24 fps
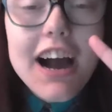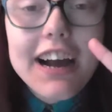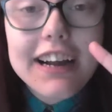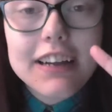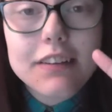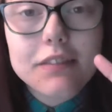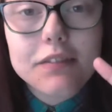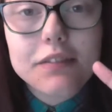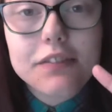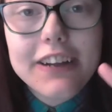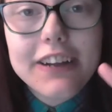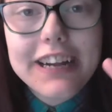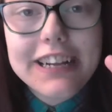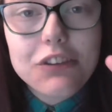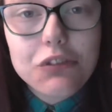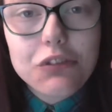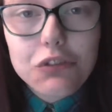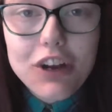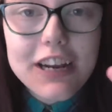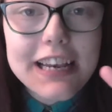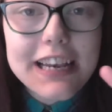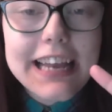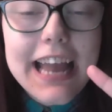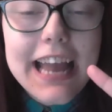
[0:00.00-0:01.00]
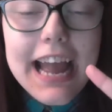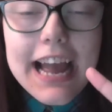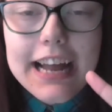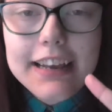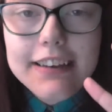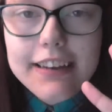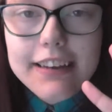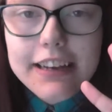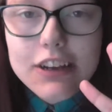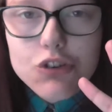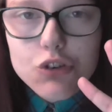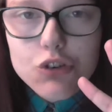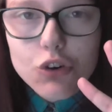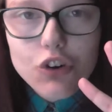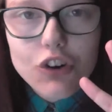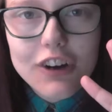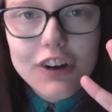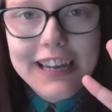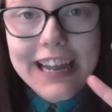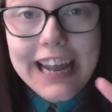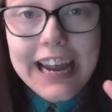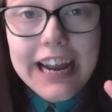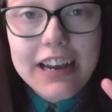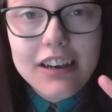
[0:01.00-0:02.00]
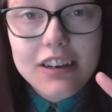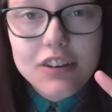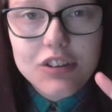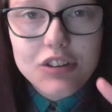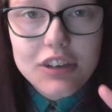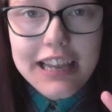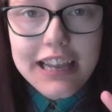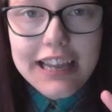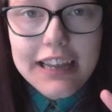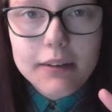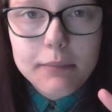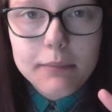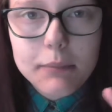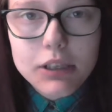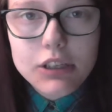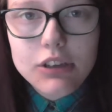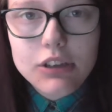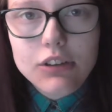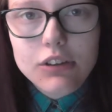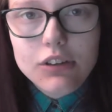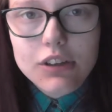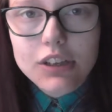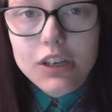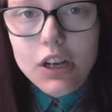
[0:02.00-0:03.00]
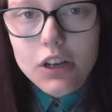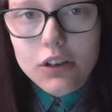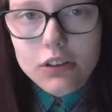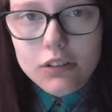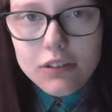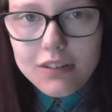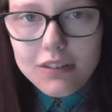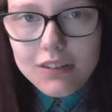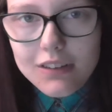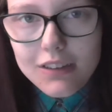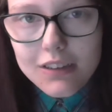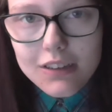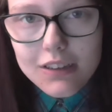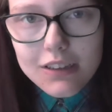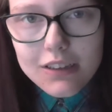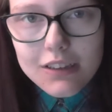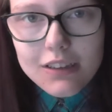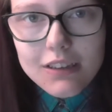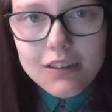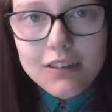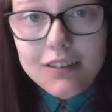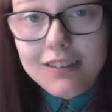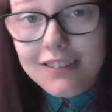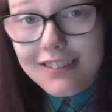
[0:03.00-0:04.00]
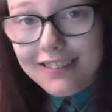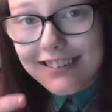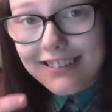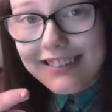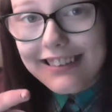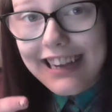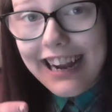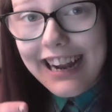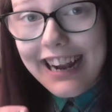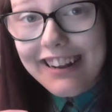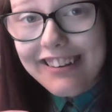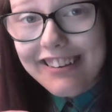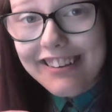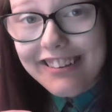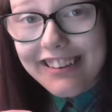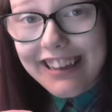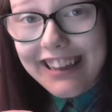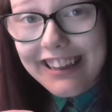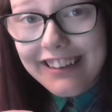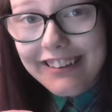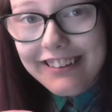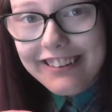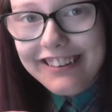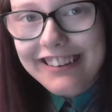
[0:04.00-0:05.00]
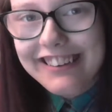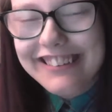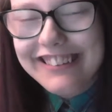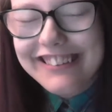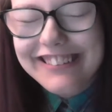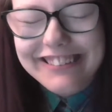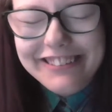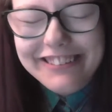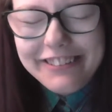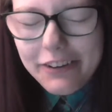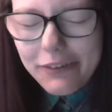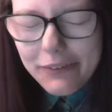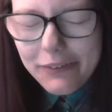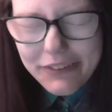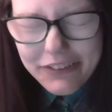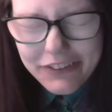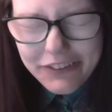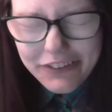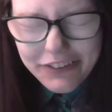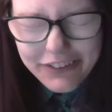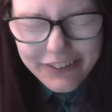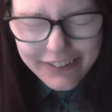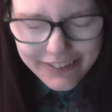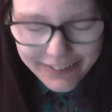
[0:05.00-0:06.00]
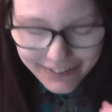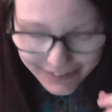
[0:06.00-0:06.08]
Five, it's really handy drawing English lit because, you know, English is lit. No, it's not.